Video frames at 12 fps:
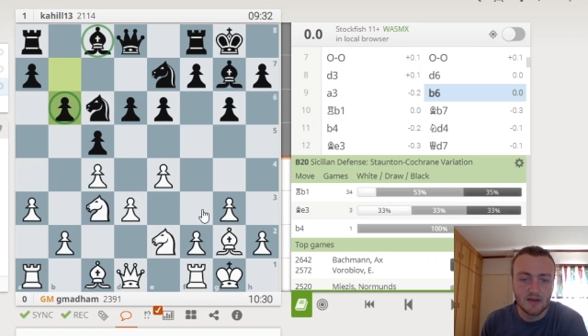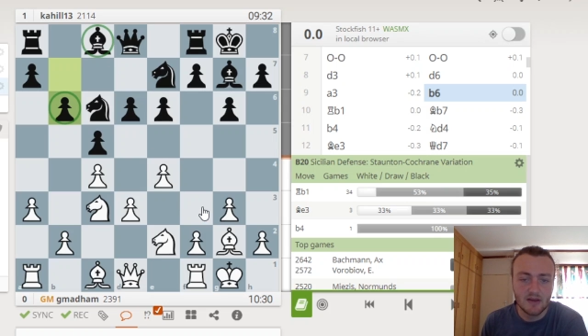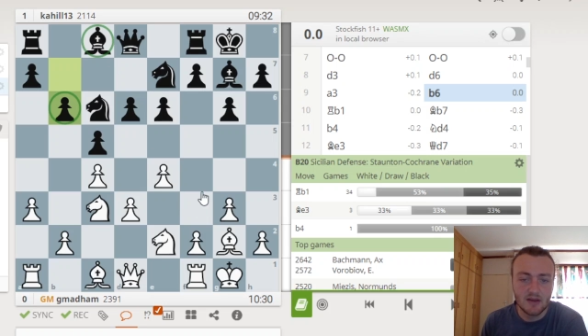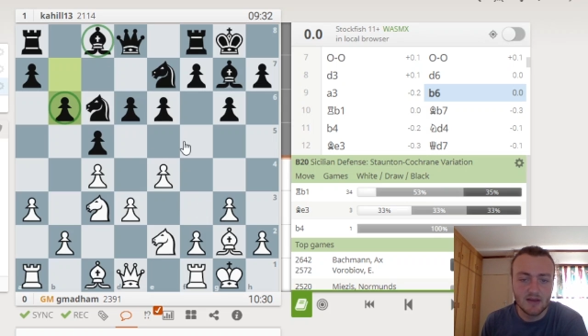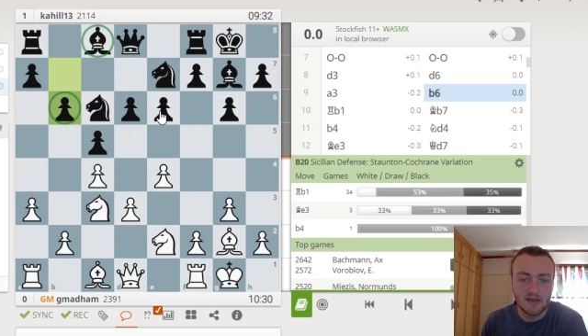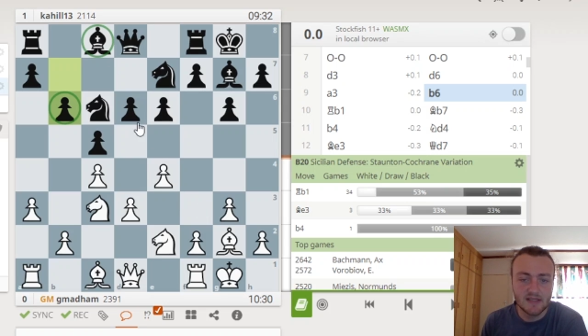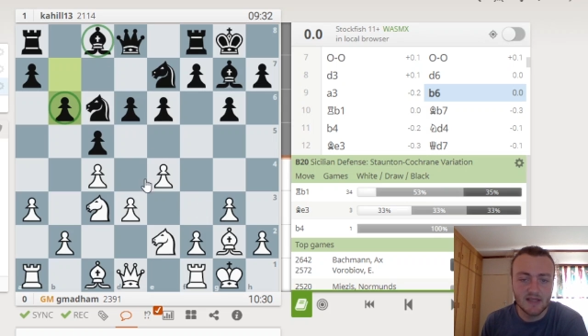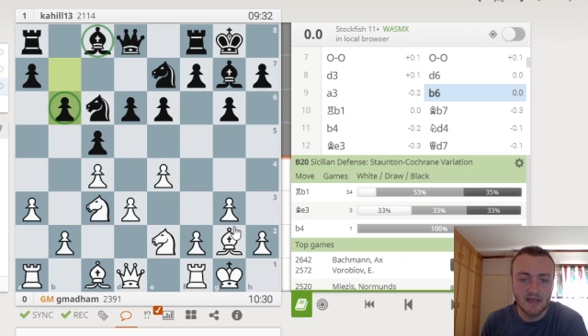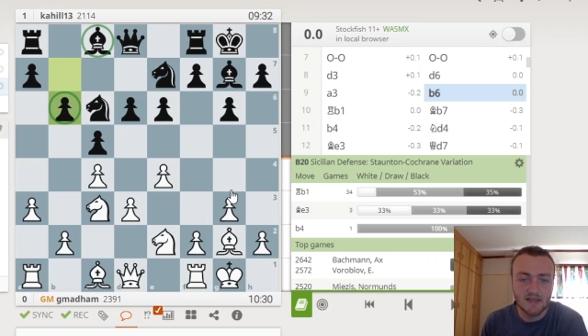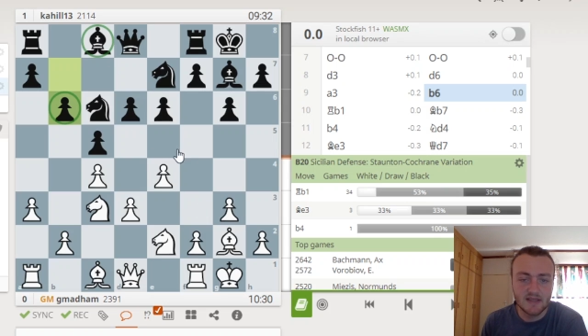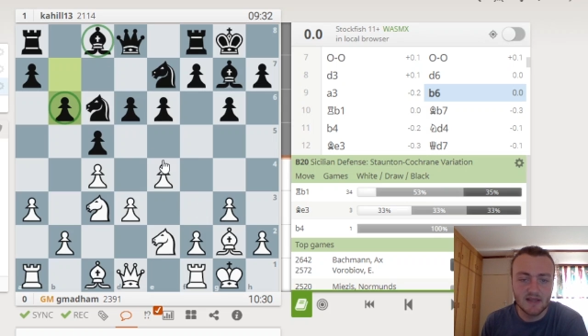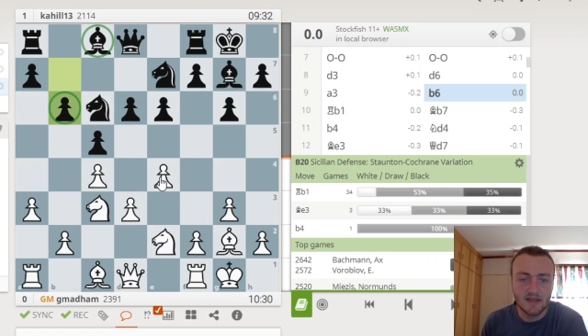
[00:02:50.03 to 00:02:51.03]

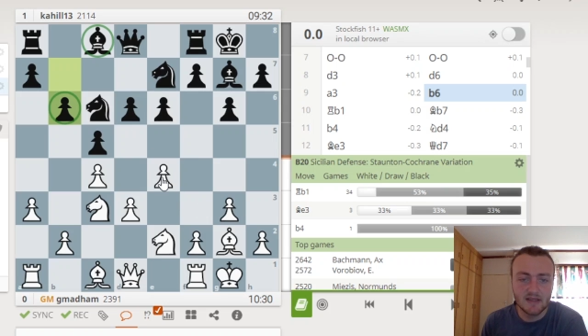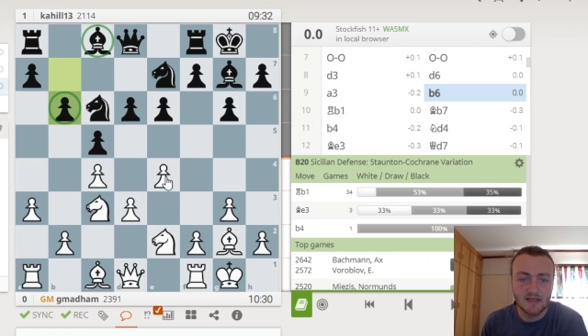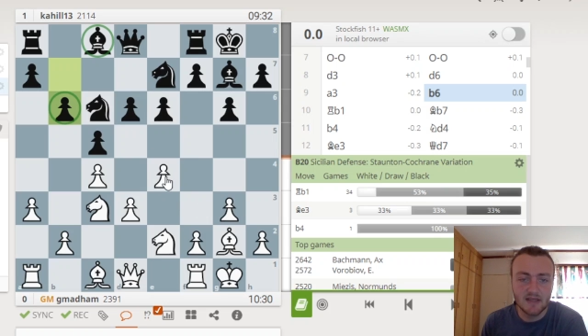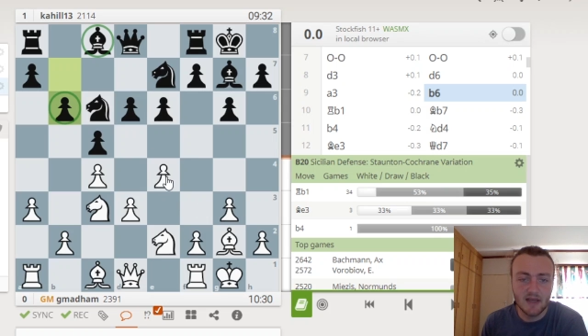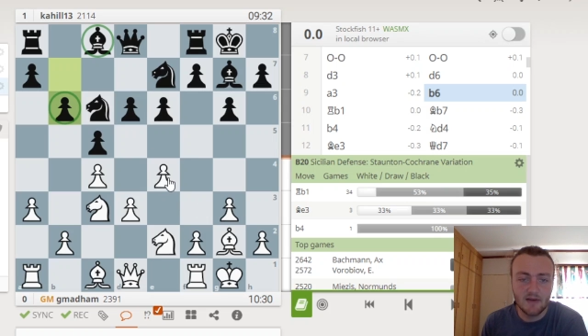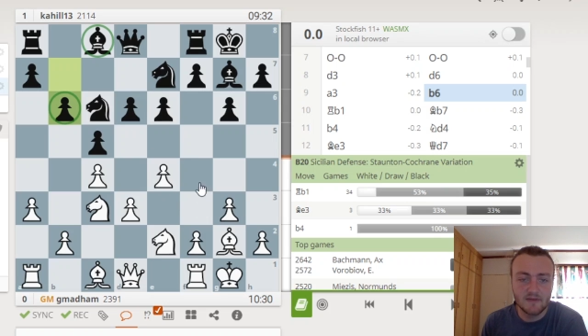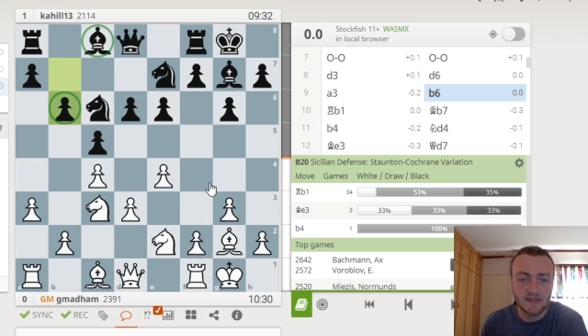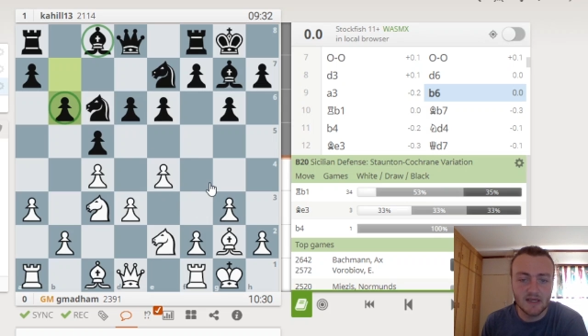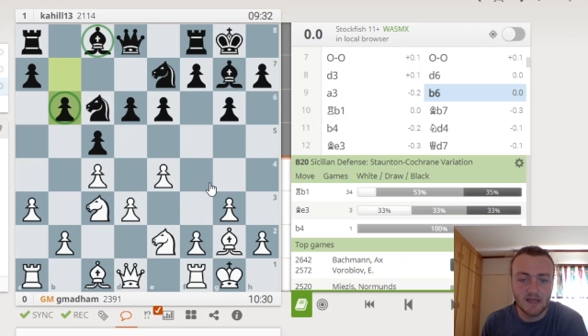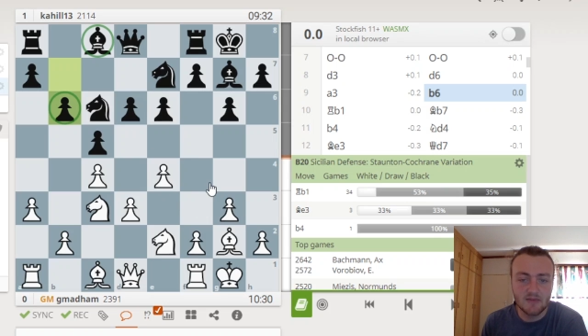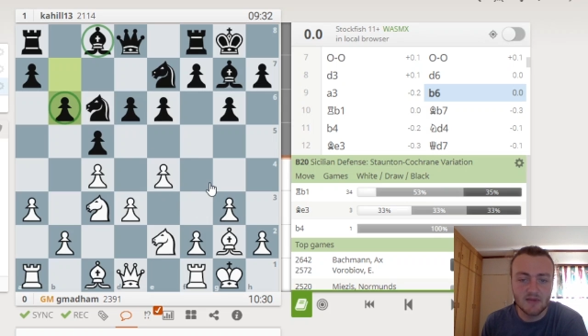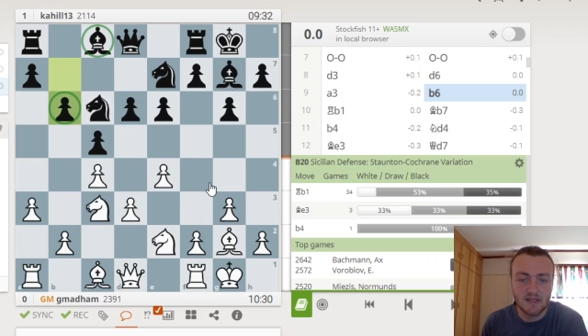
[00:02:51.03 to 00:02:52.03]
decides that there's enough
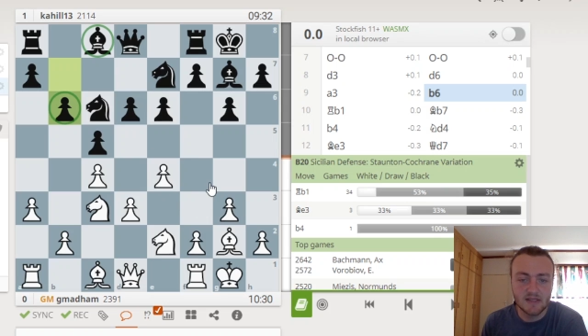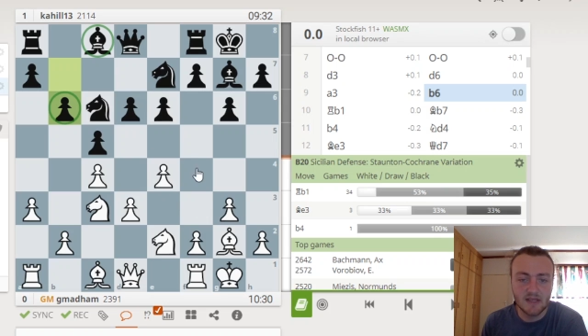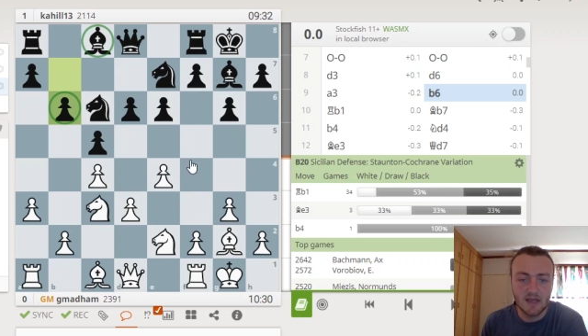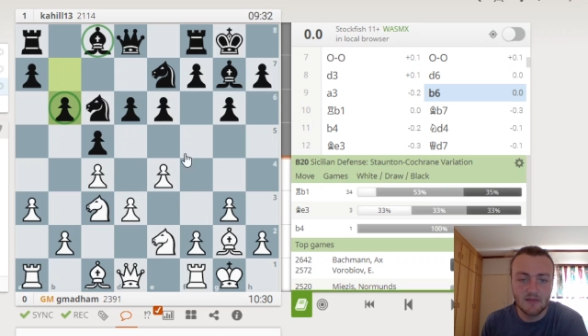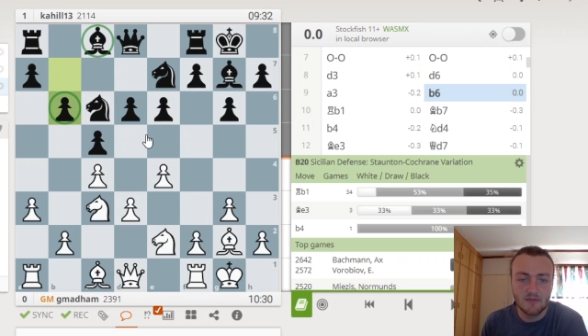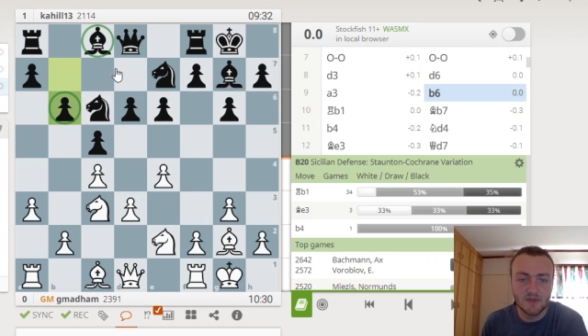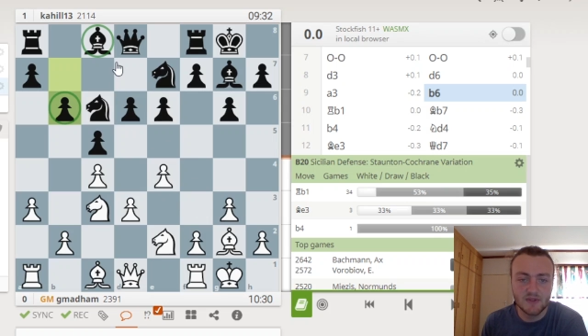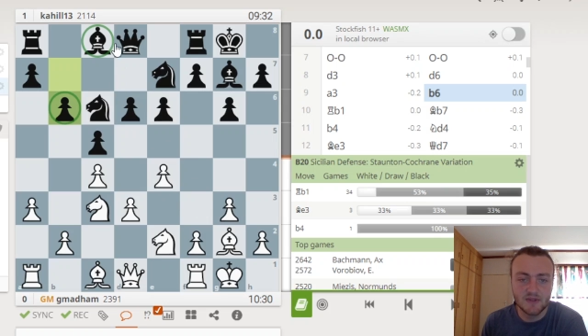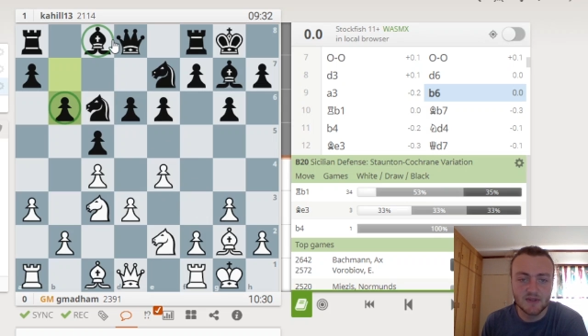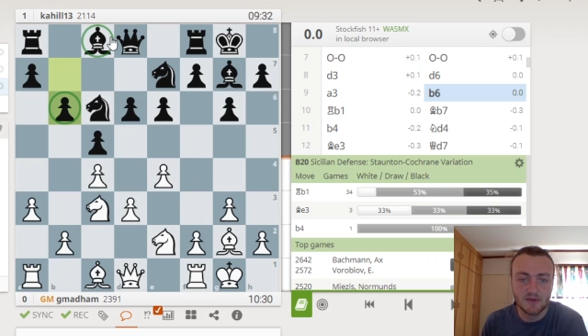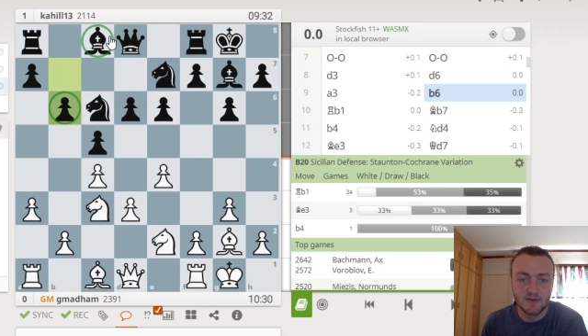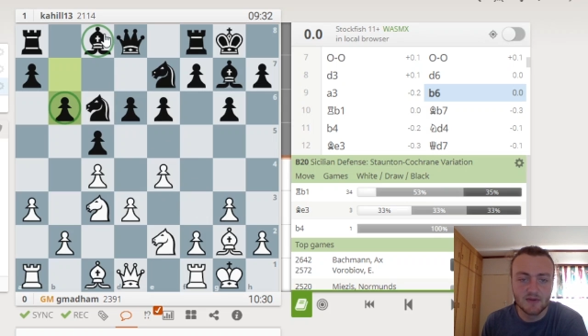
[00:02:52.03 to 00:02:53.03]
time in this game to
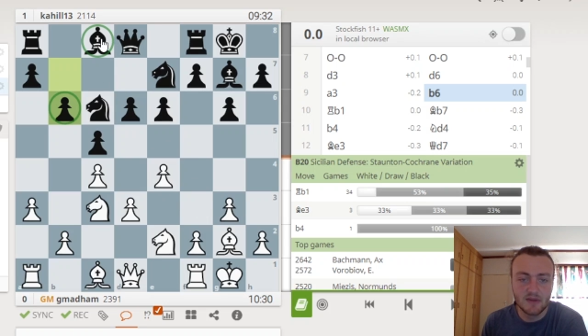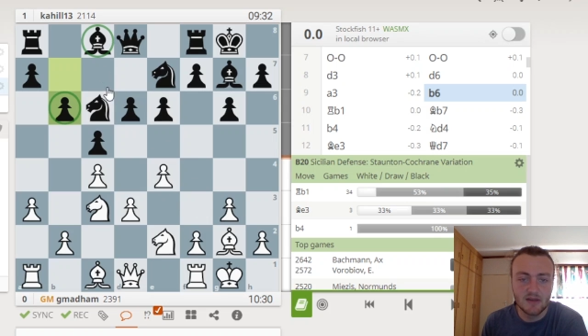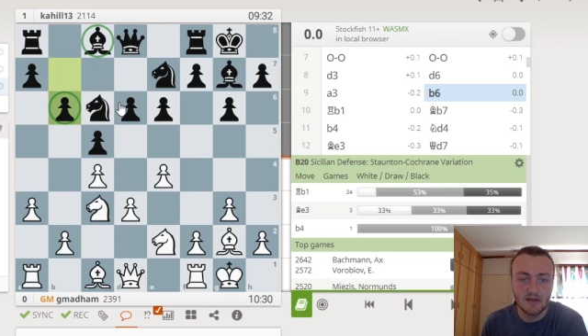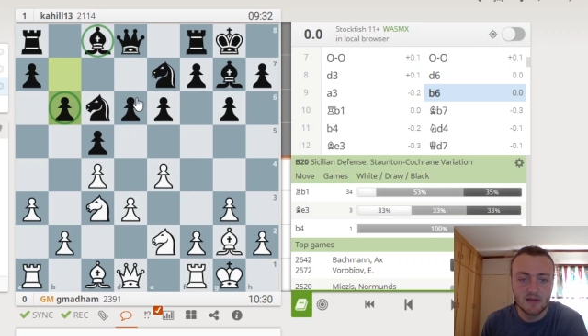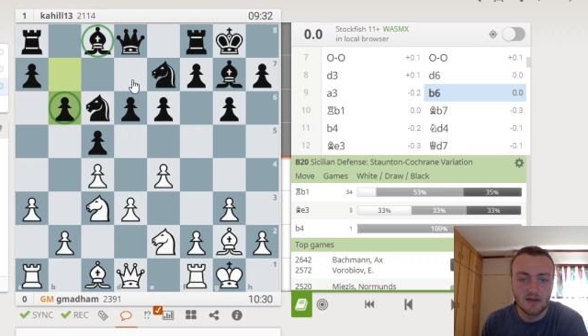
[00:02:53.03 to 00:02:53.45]
still do it.